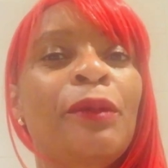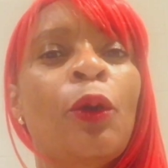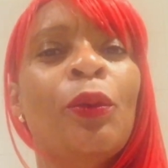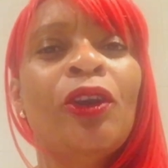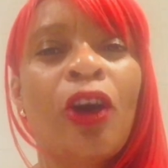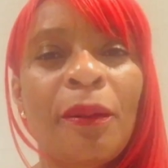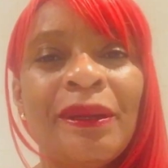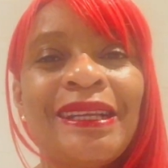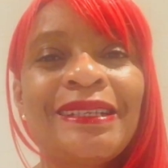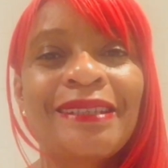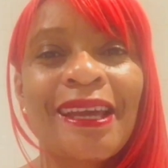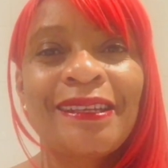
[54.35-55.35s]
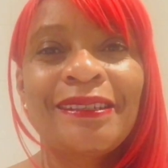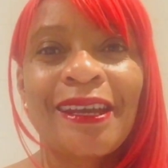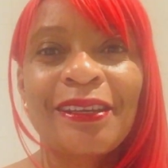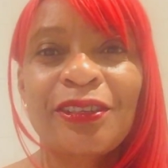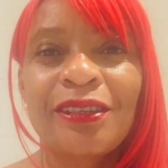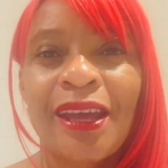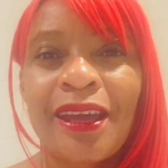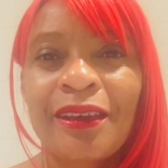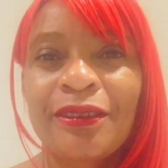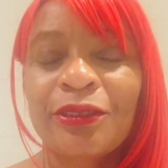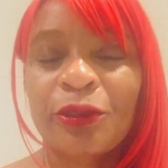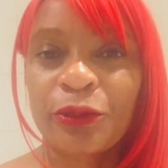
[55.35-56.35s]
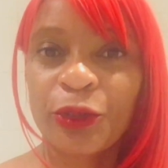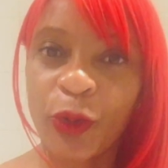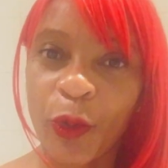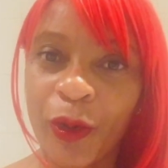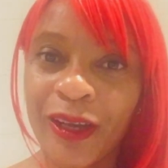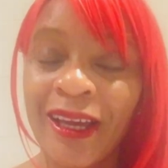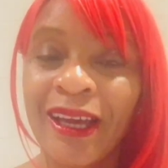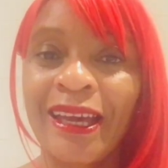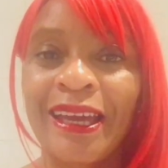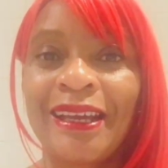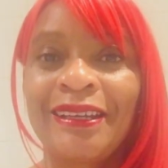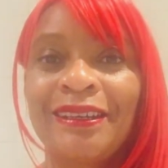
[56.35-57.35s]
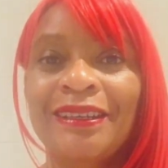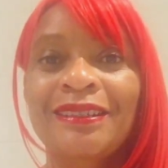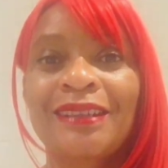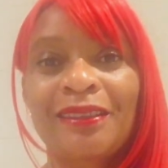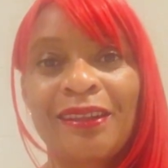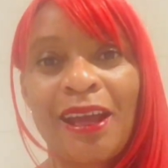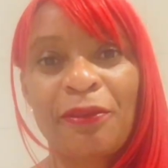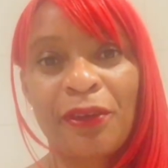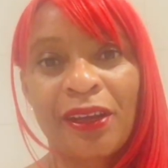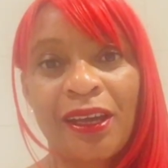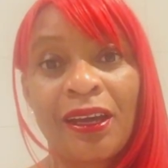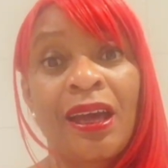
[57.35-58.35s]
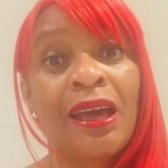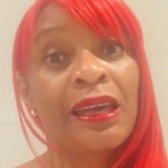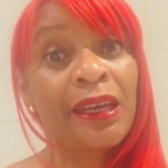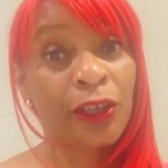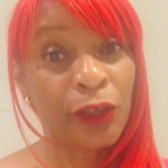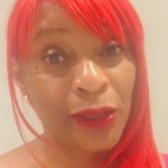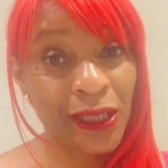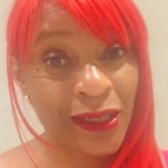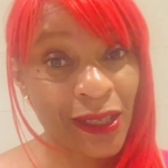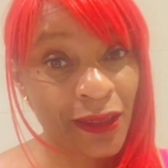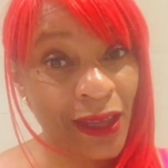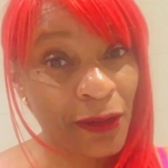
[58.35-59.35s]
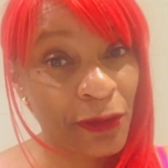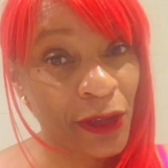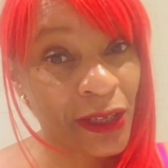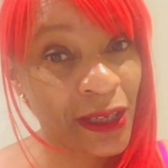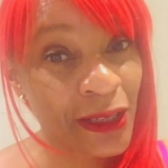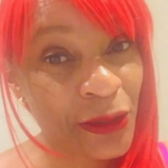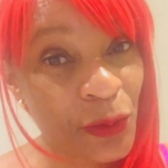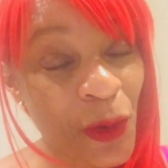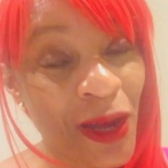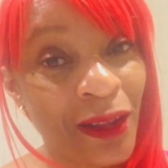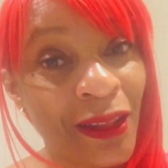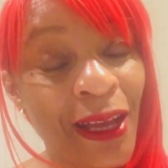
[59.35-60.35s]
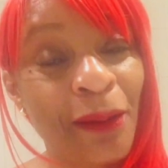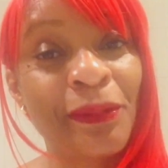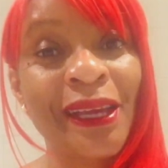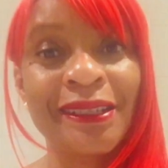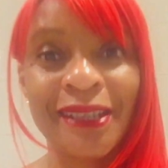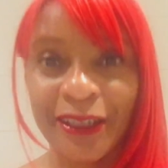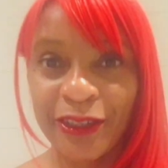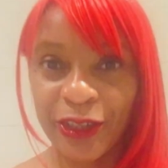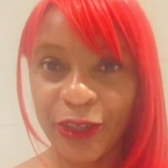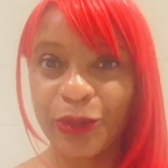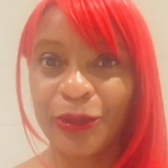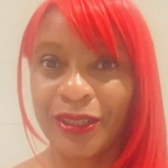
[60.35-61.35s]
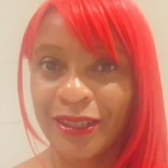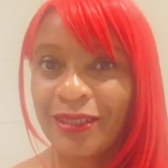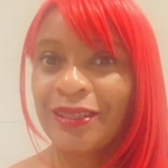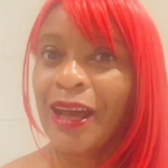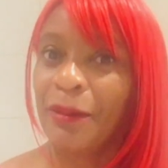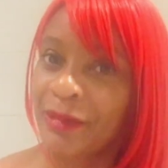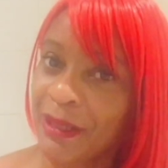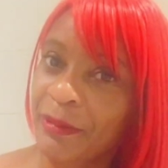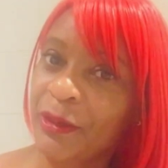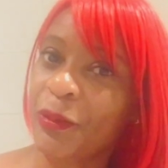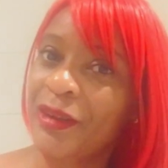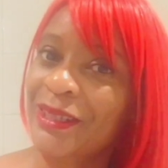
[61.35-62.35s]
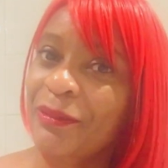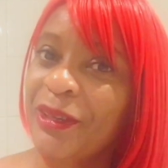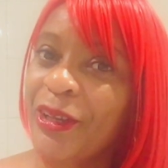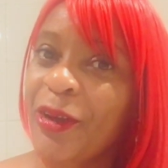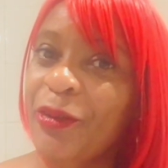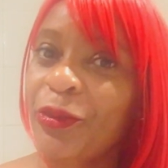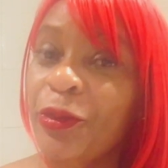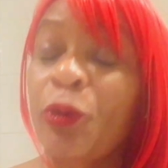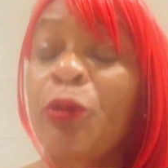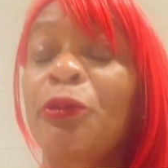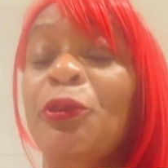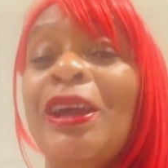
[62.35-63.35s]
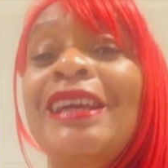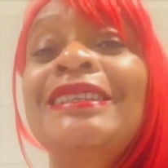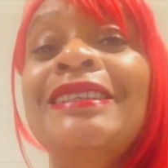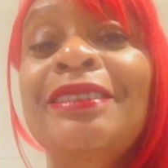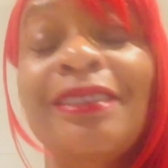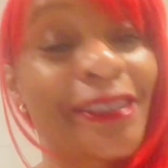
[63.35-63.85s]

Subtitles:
we commonly say in day-to-day sort of talk in Southern Africa, including South Africa as well. They tend to use some of the words I want to go through or phrases to